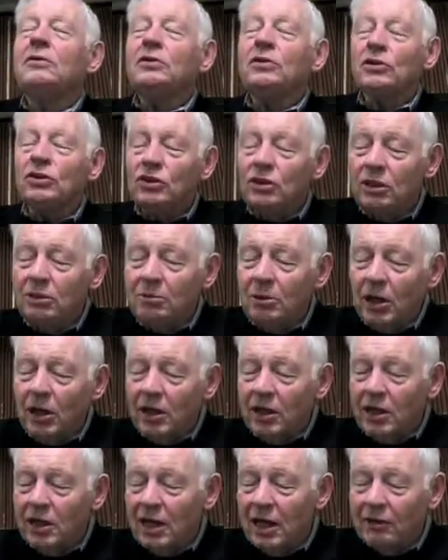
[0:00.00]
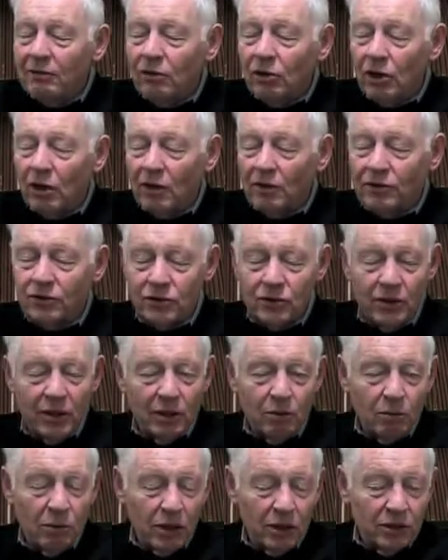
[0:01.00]
She married a naval officer.
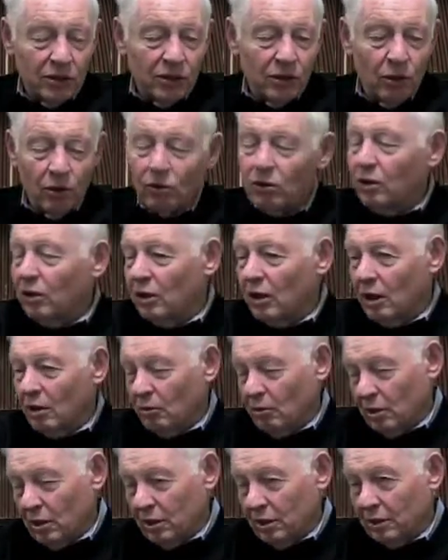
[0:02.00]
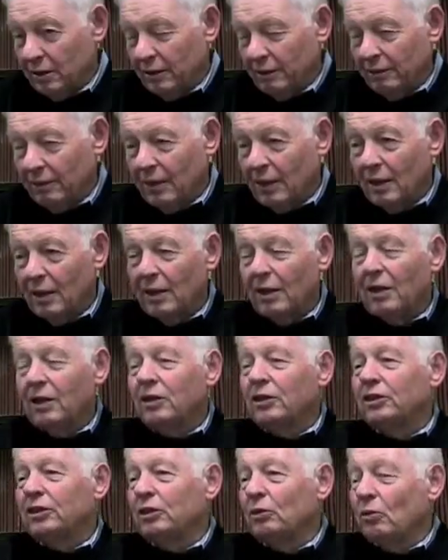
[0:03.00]
They went to Okinawa.
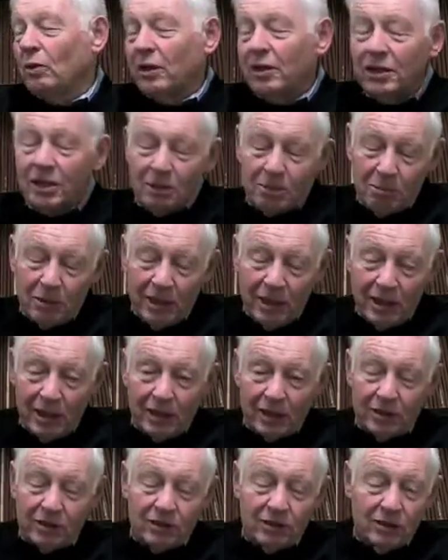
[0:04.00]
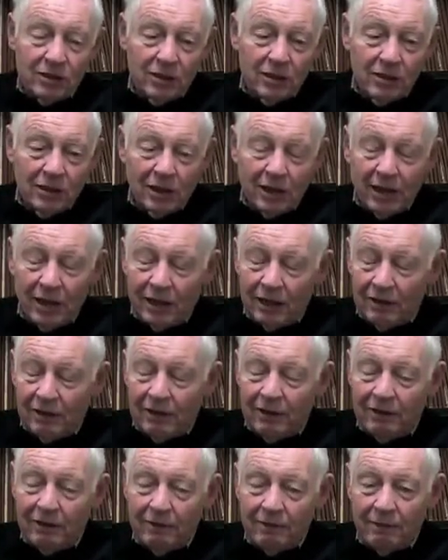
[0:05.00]
She went to the PX
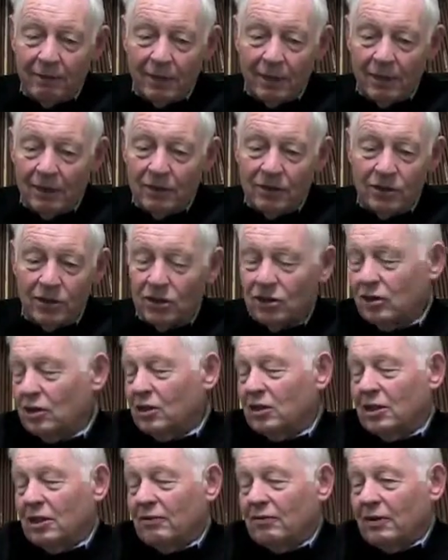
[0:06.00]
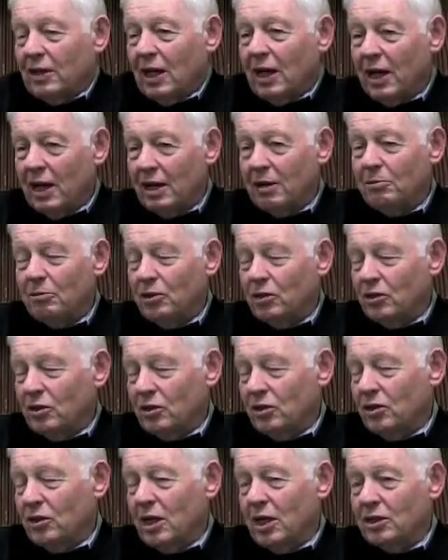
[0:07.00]
just to see if they had any
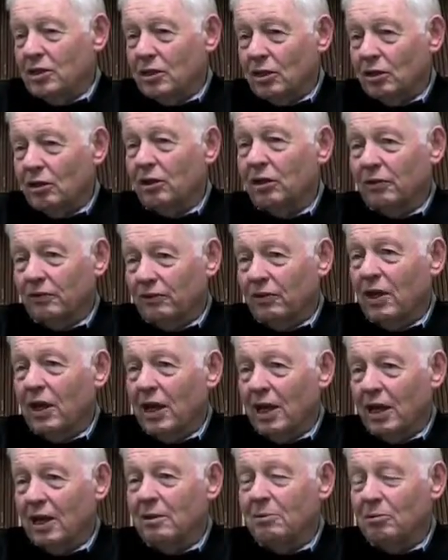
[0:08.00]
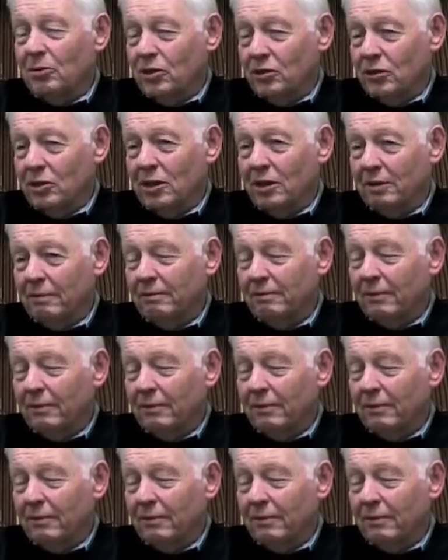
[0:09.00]
music. She asked the clerk if they had any music.